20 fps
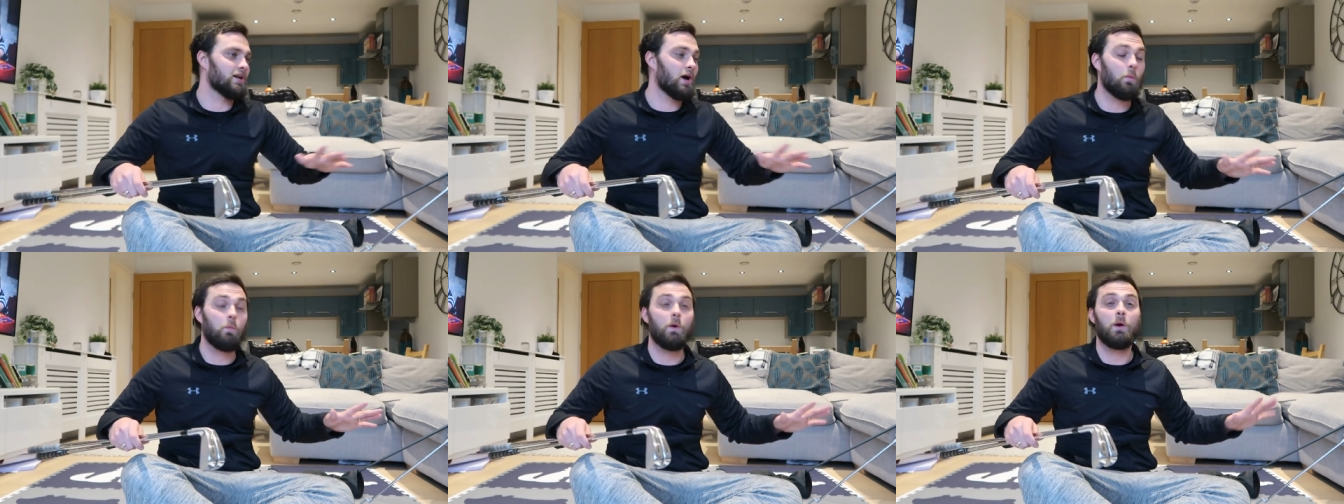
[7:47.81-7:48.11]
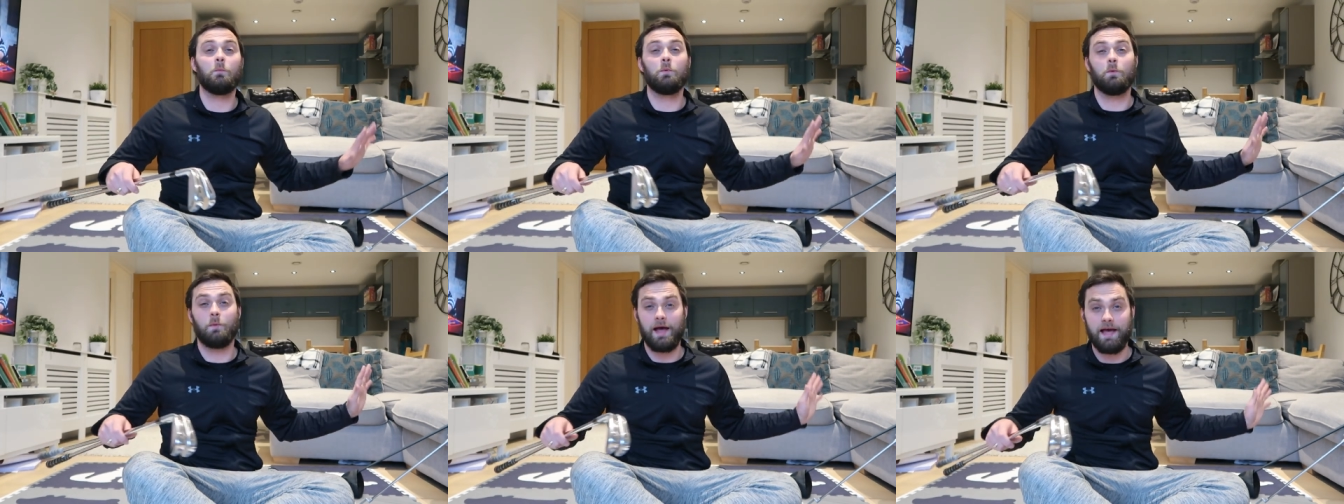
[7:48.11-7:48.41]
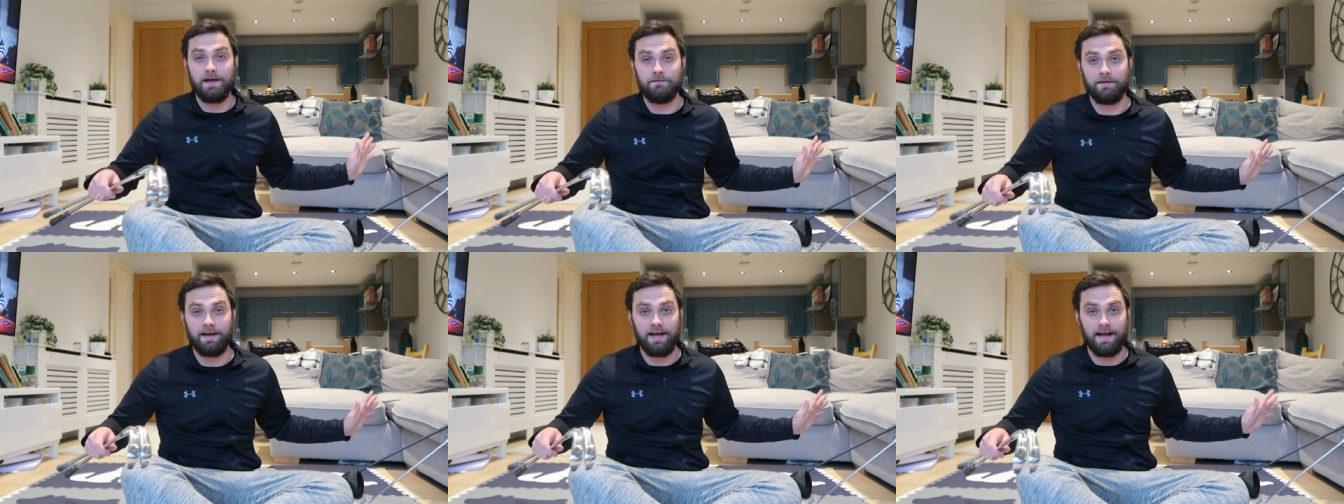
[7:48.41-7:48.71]
No one will
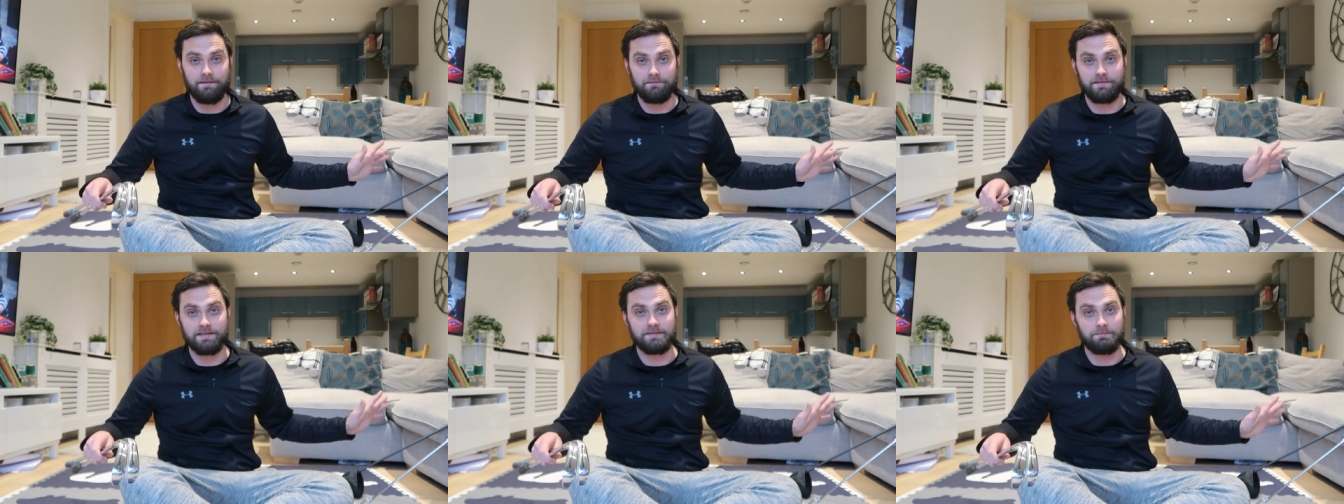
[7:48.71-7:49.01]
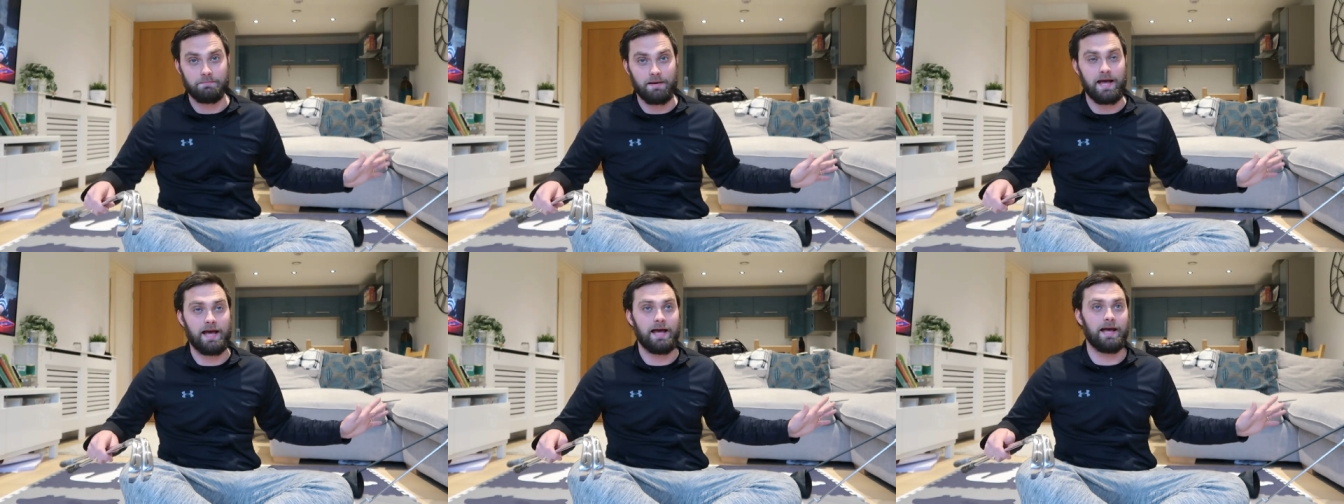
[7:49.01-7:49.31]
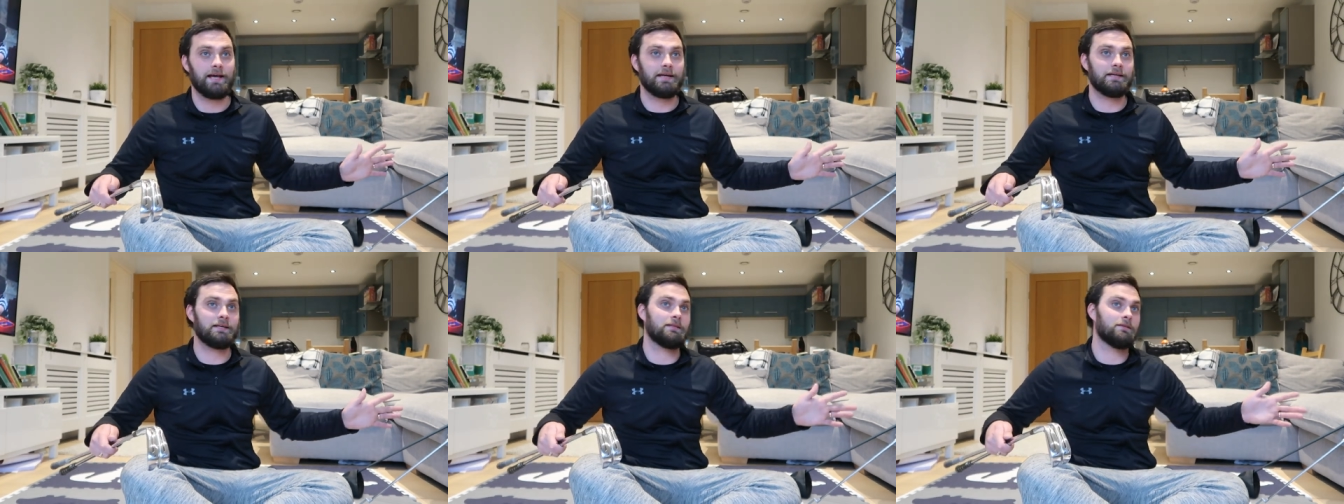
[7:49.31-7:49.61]
ever have this
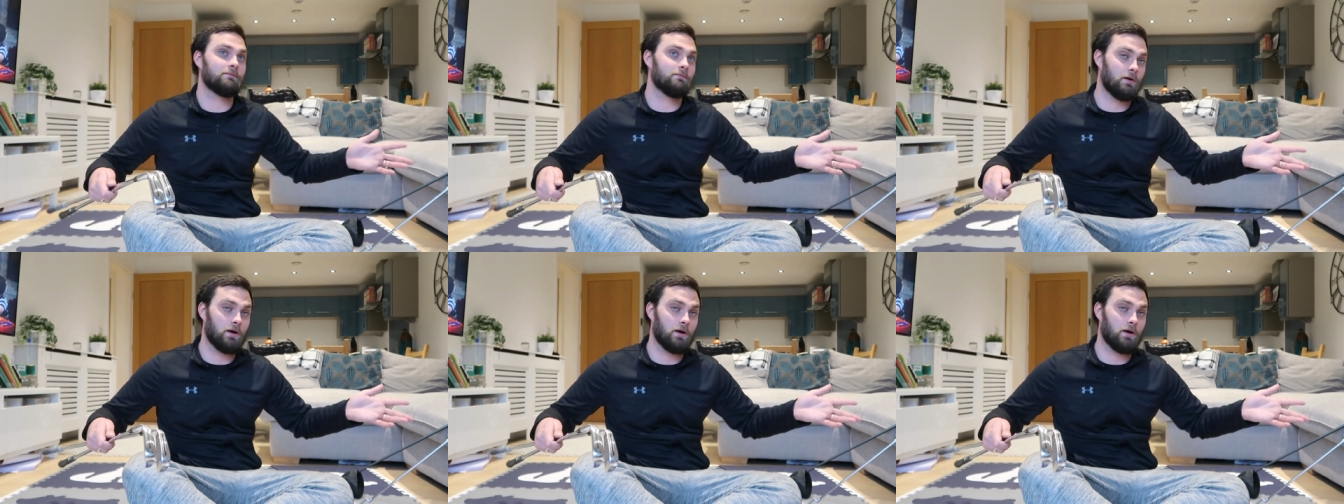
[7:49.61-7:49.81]
bag,